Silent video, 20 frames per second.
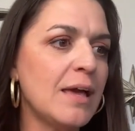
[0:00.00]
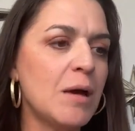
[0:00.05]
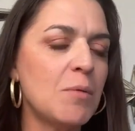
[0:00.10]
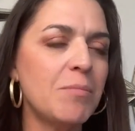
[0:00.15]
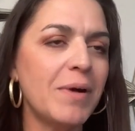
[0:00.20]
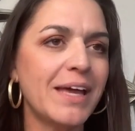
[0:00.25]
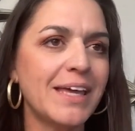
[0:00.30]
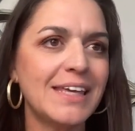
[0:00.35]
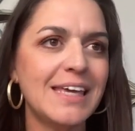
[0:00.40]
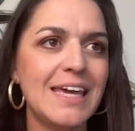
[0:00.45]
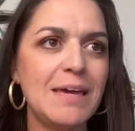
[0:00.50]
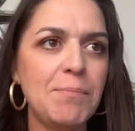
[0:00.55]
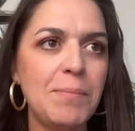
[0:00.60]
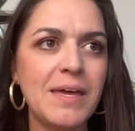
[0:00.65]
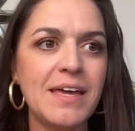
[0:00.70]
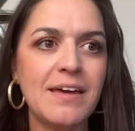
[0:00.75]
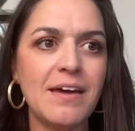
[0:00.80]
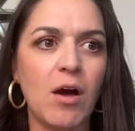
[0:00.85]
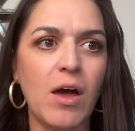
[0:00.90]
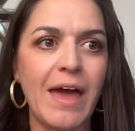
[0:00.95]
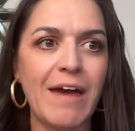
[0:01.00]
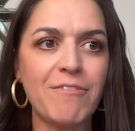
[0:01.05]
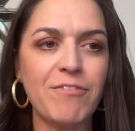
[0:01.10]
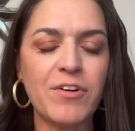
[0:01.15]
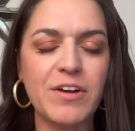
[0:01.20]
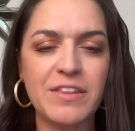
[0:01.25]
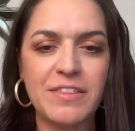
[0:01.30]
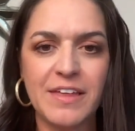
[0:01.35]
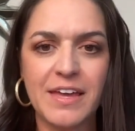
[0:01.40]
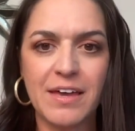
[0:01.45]
But keeping
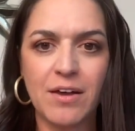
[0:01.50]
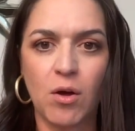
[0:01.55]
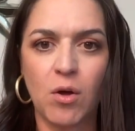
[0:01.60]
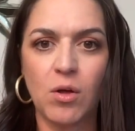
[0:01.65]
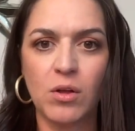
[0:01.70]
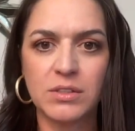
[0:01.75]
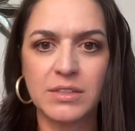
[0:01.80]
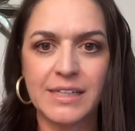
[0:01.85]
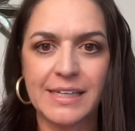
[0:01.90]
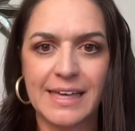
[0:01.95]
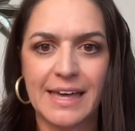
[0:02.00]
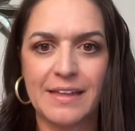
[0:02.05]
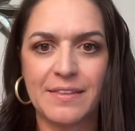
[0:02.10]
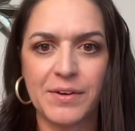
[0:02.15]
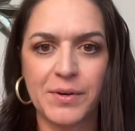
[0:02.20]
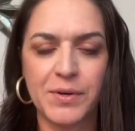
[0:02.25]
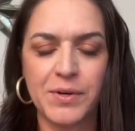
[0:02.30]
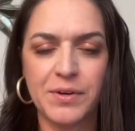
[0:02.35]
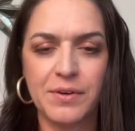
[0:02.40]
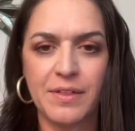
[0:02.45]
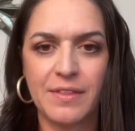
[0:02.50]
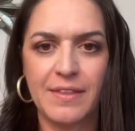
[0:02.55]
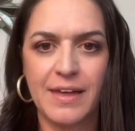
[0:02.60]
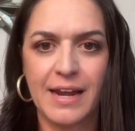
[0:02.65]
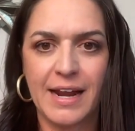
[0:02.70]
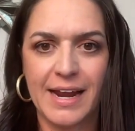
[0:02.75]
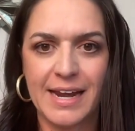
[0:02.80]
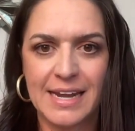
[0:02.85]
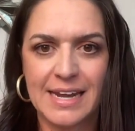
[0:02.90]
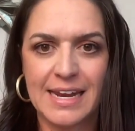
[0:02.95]
everything all together that
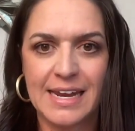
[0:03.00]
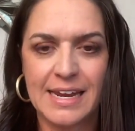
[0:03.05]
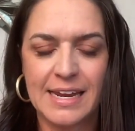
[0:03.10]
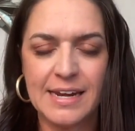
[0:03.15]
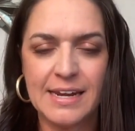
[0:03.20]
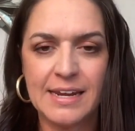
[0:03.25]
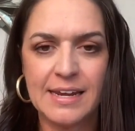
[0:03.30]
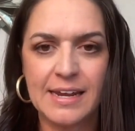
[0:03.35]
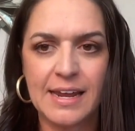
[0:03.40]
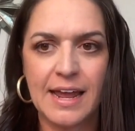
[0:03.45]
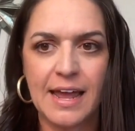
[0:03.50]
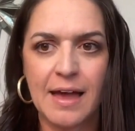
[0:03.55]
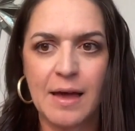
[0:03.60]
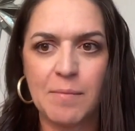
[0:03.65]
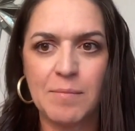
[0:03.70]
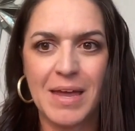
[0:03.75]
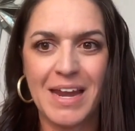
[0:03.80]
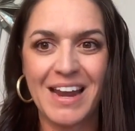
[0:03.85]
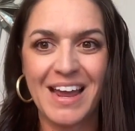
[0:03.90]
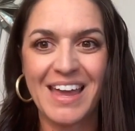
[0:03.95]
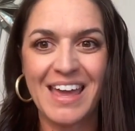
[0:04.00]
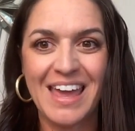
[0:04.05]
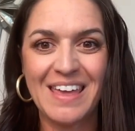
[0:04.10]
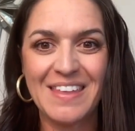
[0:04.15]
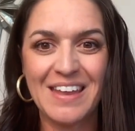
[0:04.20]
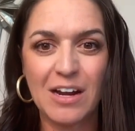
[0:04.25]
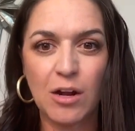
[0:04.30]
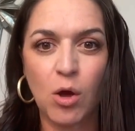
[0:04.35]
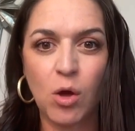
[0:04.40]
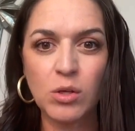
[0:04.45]
I need, and
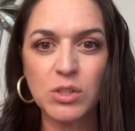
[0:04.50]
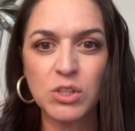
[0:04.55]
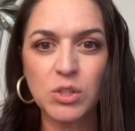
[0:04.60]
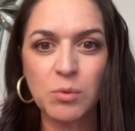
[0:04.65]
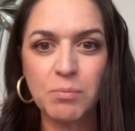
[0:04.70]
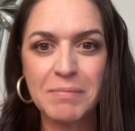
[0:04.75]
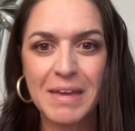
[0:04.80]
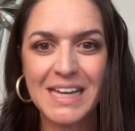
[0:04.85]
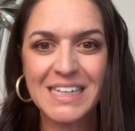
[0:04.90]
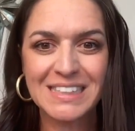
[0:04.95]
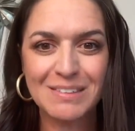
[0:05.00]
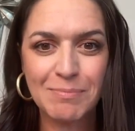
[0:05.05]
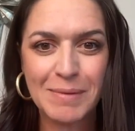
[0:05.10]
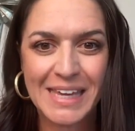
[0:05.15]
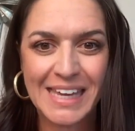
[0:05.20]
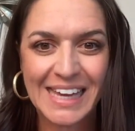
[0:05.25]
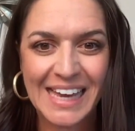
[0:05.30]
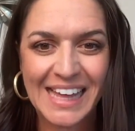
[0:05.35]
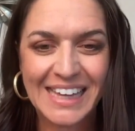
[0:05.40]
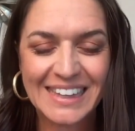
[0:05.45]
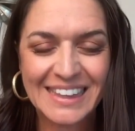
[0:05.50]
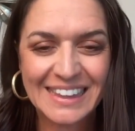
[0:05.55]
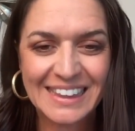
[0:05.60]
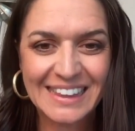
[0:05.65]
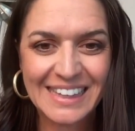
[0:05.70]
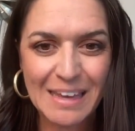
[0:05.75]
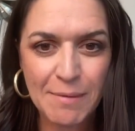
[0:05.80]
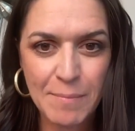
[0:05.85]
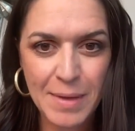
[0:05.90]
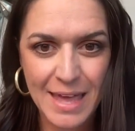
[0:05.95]
it also makes me
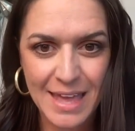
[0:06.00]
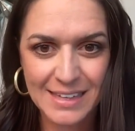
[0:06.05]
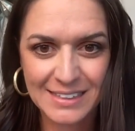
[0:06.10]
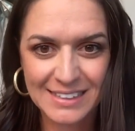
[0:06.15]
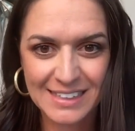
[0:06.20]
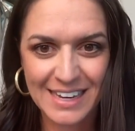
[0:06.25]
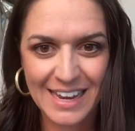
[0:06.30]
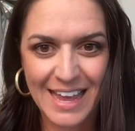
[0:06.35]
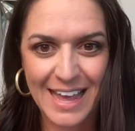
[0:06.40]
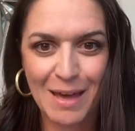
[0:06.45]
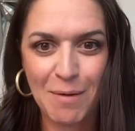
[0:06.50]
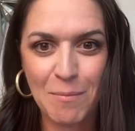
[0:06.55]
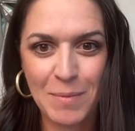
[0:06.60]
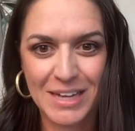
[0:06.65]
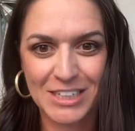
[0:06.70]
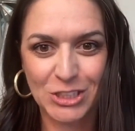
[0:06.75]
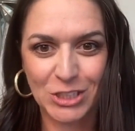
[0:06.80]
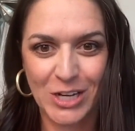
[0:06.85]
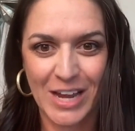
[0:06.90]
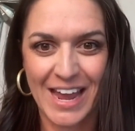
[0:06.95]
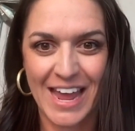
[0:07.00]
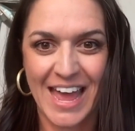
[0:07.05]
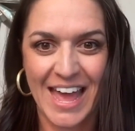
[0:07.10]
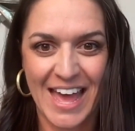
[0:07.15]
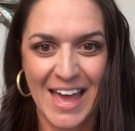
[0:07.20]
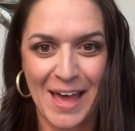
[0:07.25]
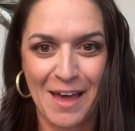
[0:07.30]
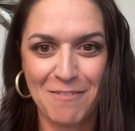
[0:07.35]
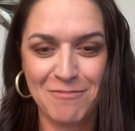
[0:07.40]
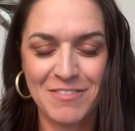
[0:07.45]
limit how much I
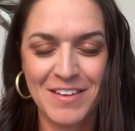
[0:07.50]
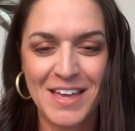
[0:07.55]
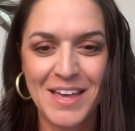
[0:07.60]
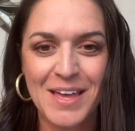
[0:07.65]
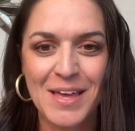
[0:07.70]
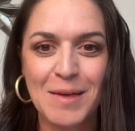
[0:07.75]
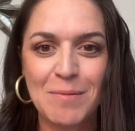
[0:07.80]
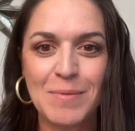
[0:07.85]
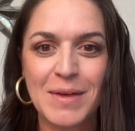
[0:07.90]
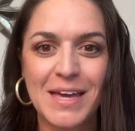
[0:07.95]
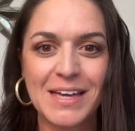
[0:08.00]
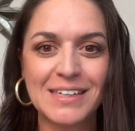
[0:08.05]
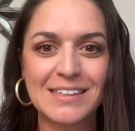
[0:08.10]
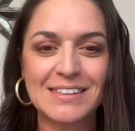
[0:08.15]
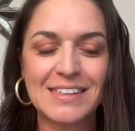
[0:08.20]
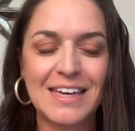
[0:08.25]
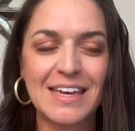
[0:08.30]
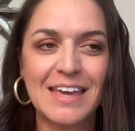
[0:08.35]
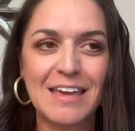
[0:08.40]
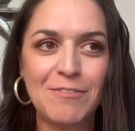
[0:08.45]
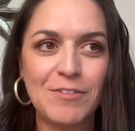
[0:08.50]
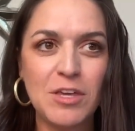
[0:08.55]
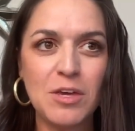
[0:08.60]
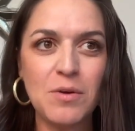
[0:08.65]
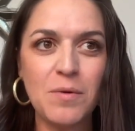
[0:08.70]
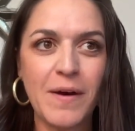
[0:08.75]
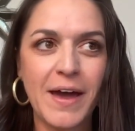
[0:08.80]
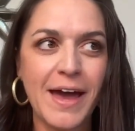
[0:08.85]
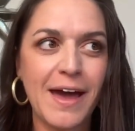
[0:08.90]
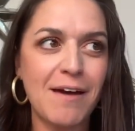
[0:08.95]
have, because if
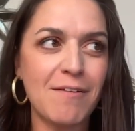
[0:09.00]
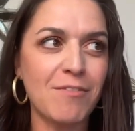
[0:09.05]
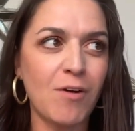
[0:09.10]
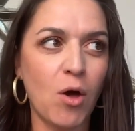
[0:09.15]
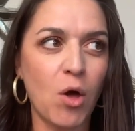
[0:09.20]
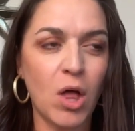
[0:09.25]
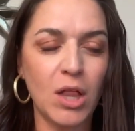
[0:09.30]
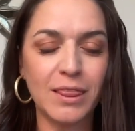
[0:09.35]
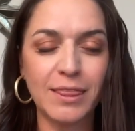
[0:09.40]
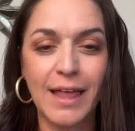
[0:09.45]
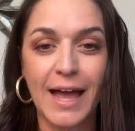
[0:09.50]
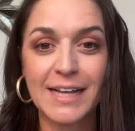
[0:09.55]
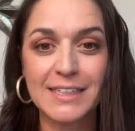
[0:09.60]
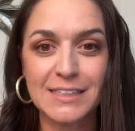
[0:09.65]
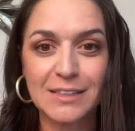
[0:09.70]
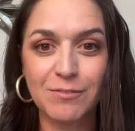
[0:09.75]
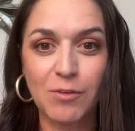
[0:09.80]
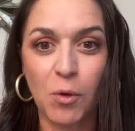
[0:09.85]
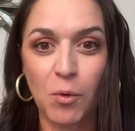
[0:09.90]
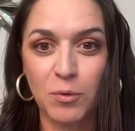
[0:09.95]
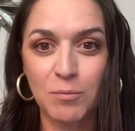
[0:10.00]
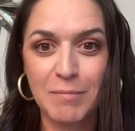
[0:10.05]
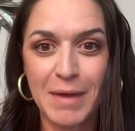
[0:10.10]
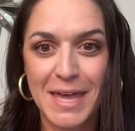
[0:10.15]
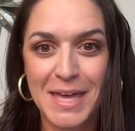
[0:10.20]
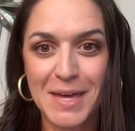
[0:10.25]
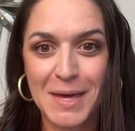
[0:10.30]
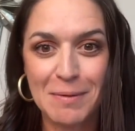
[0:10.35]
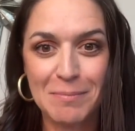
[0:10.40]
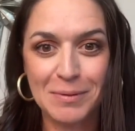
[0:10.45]
you have lots of old
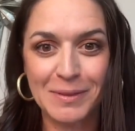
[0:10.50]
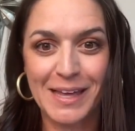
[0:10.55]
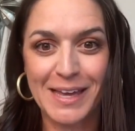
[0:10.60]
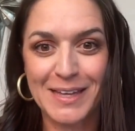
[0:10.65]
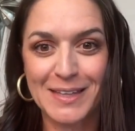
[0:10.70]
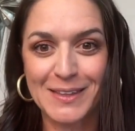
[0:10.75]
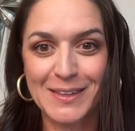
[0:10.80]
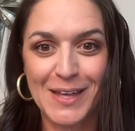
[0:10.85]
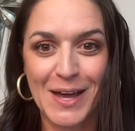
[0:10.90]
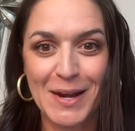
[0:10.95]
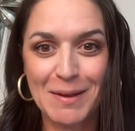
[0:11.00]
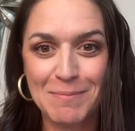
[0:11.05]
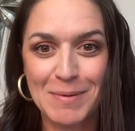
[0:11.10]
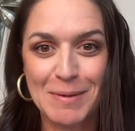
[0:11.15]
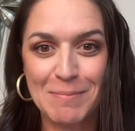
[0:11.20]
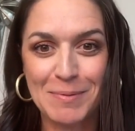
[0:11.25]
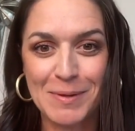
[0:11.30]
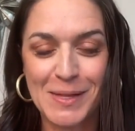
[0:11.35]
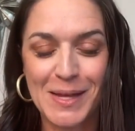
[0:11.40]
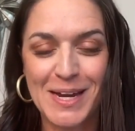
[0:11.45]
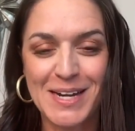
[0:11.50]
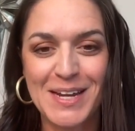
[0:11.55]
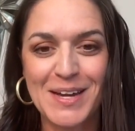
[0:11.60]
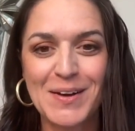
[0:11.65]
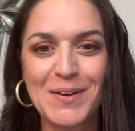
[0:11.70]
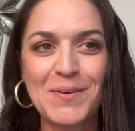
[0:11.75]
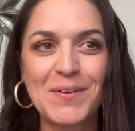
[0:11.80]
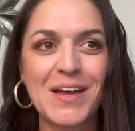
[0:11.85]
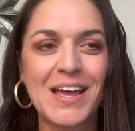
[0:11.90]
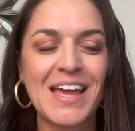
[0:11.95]
makeup, like a lot of people I
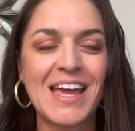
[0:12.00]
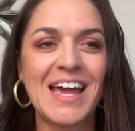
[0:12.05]
know,